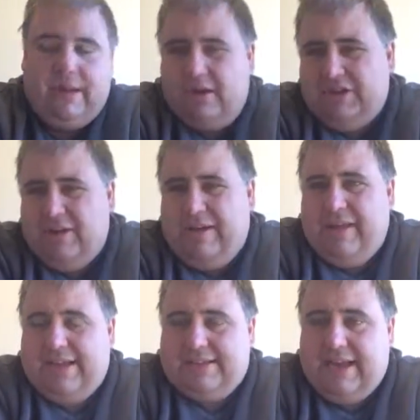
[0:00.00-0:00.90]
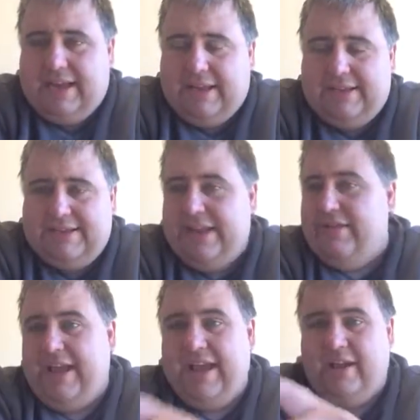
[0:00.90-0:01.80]
And I'll talk about that in a second. It's
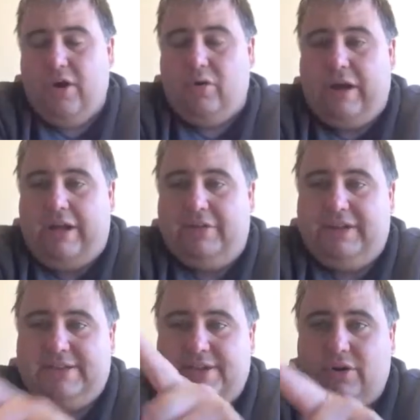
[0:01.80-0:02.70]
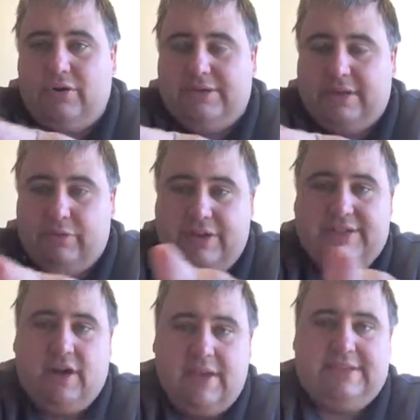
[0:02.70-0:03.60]
saying you can't go around in a circle and say, well,
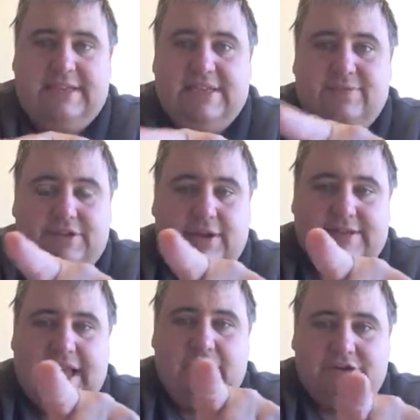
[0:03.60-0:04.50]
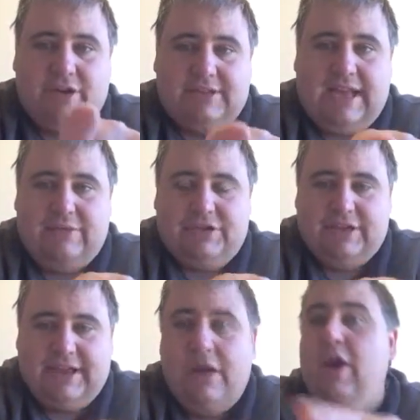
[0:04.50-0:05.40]
this caused this, which caused that, which caused that, which
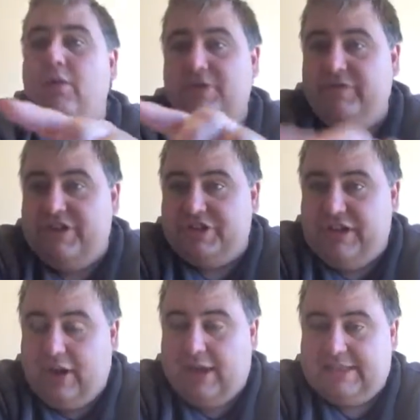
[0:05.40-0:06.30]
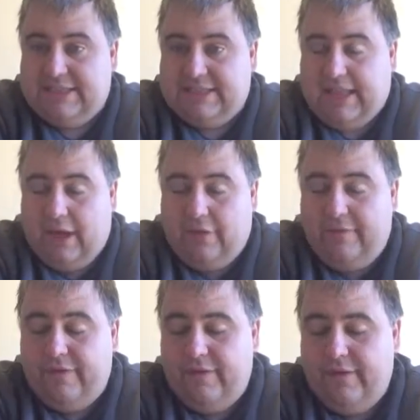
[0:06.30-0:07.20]
caused that, which eventually caused itself.